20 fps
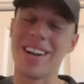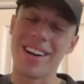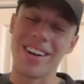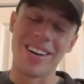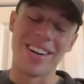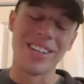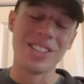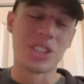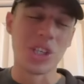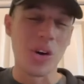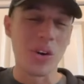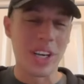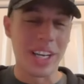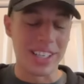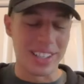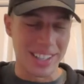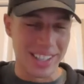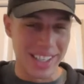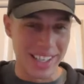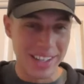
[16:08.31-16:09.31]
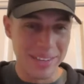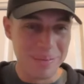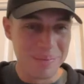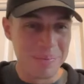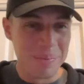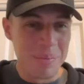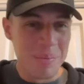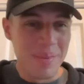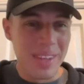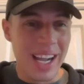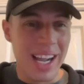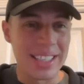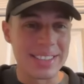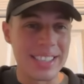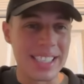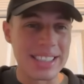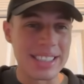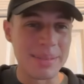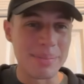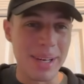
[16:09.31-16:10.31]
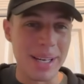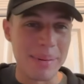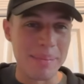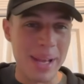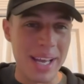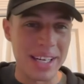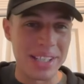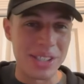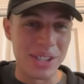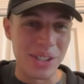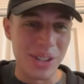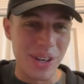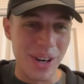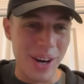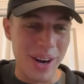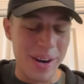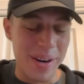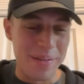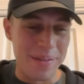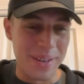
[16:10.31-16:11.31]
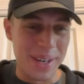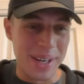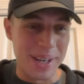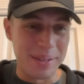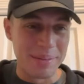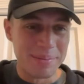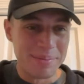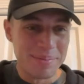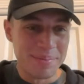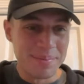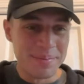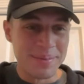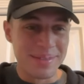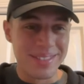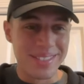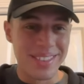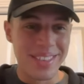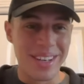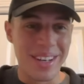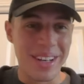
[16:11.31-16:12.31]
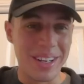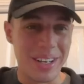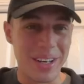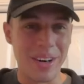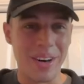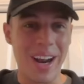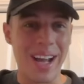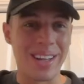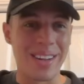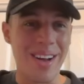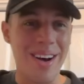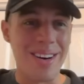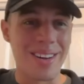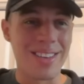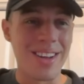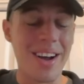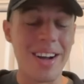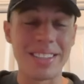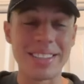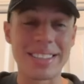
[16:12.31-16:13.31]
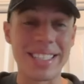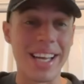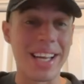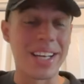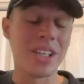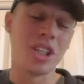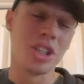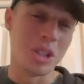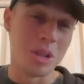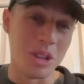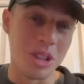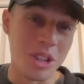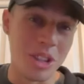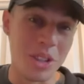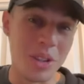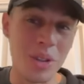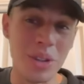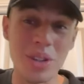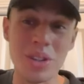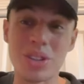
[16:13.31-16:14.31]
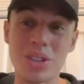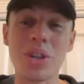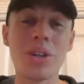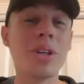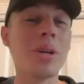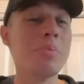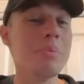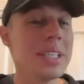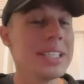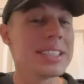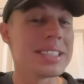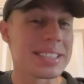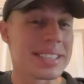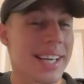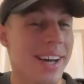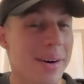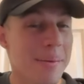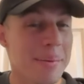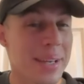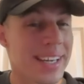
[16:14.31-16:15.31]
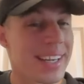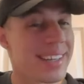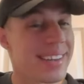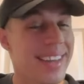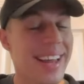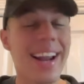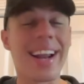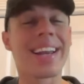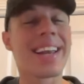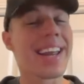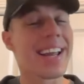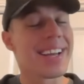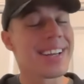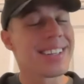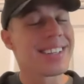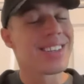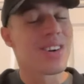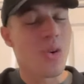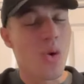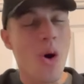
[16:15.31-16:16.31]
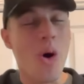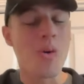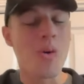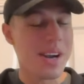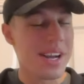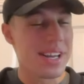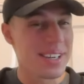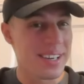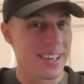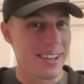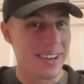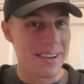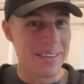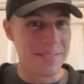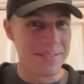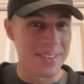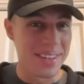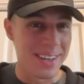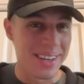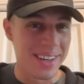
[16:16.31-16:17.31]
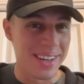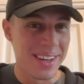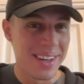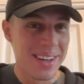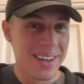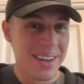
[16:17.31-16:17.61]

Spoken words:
And jokingly, I texted my manager of here at Locked On saying, so you're mean to tell me that I can't quote any of the